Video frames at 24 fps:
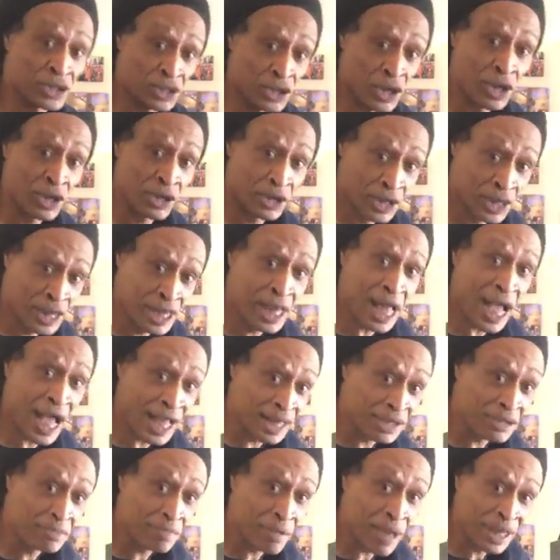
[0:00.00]
he
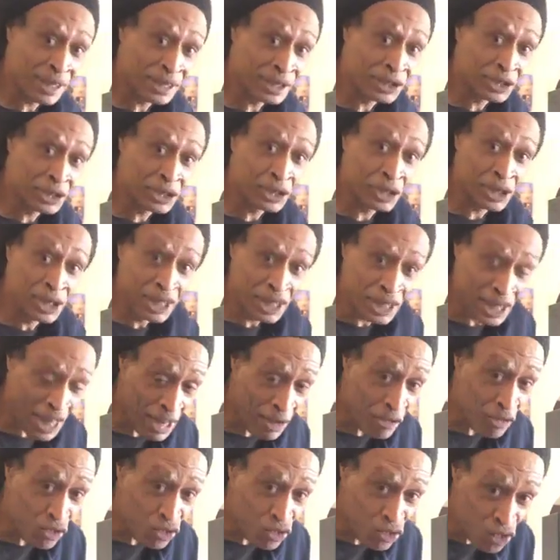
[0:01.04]
certainly has managed to
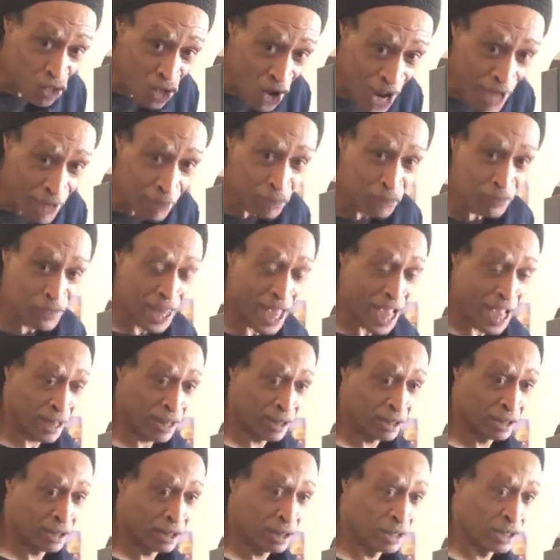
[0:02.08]
get
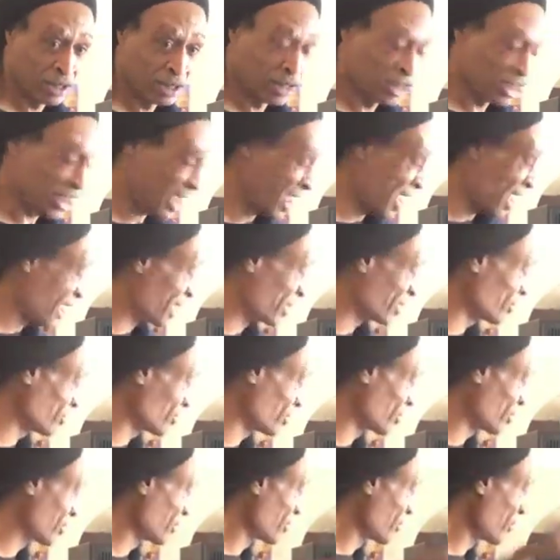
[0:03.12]
round that
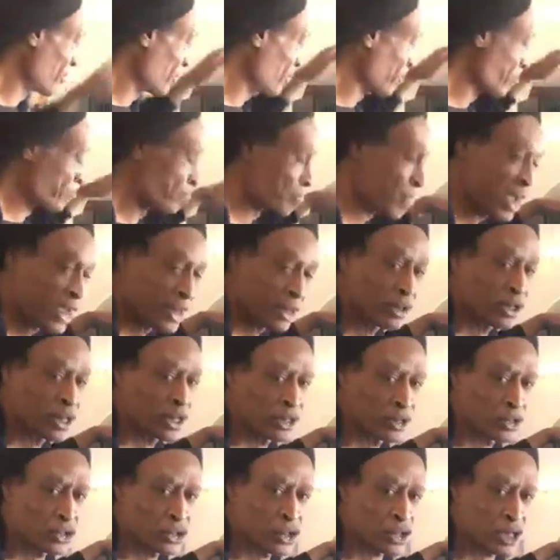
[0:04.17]
and
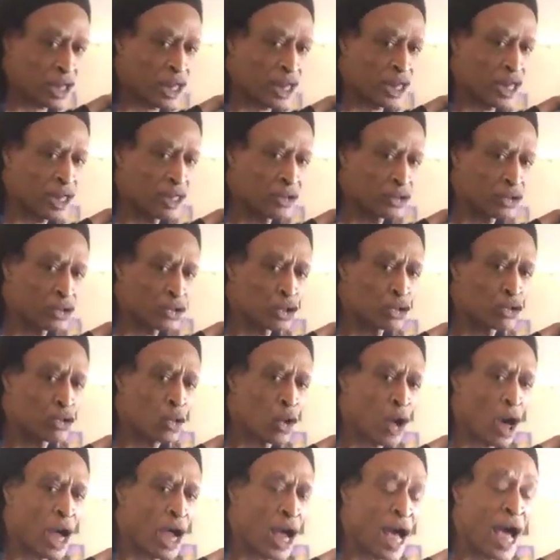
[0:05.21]
make this
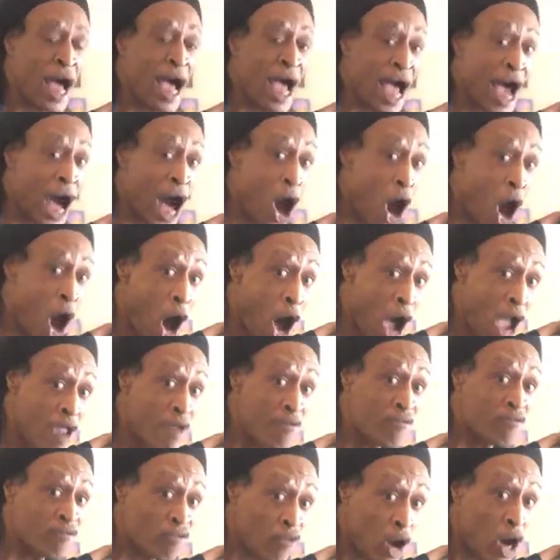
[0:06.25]
into like a
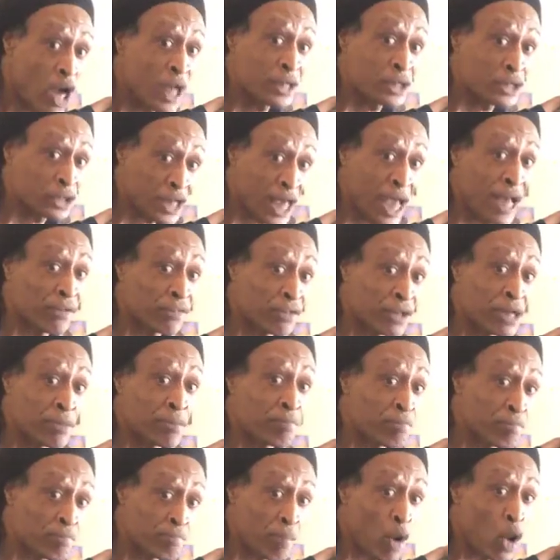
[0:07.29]
hi-fi
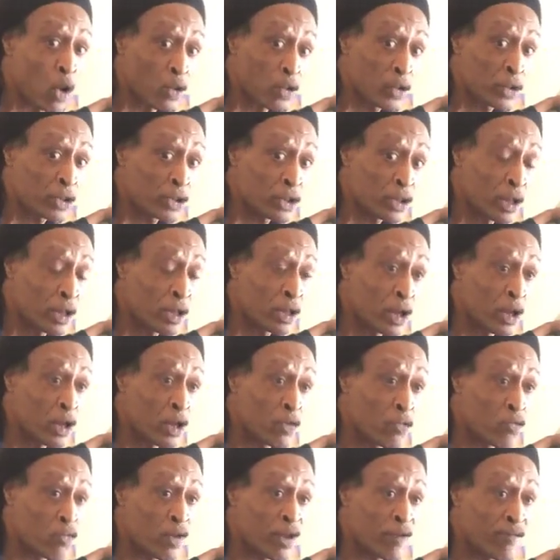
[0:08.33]
sounding box
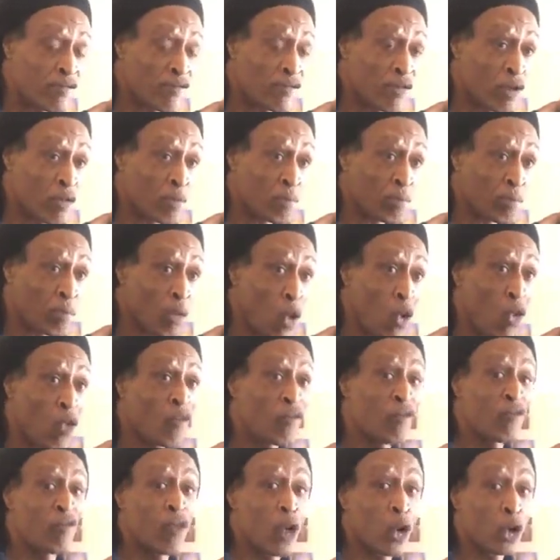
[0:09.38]
with
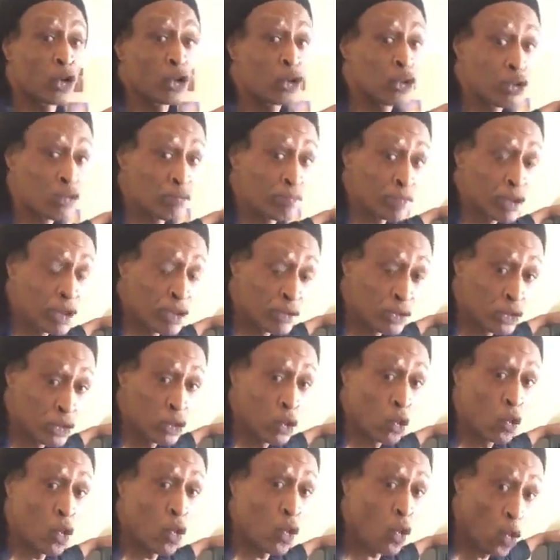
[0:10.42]
more volume
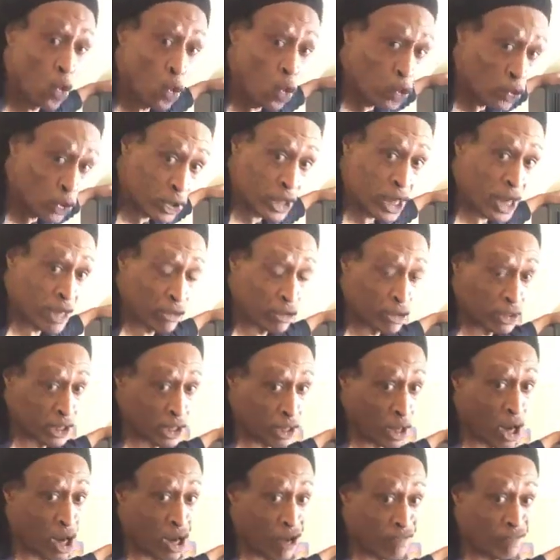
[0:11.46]
than your
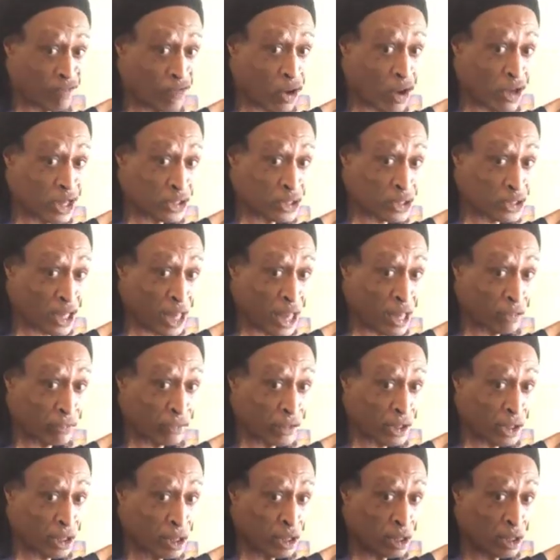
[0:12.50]
ordinary hi-fi
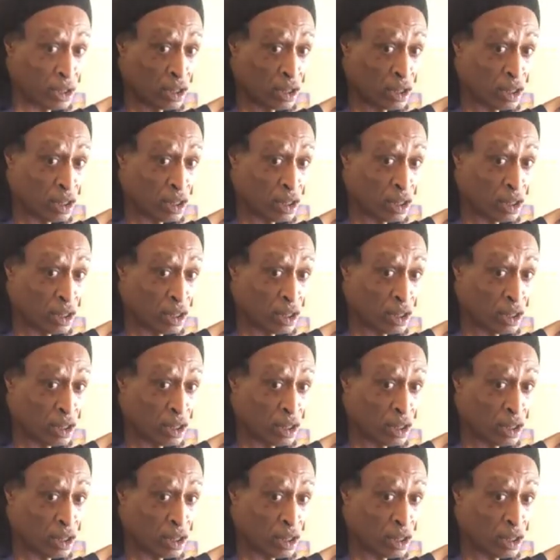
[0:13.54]
sound,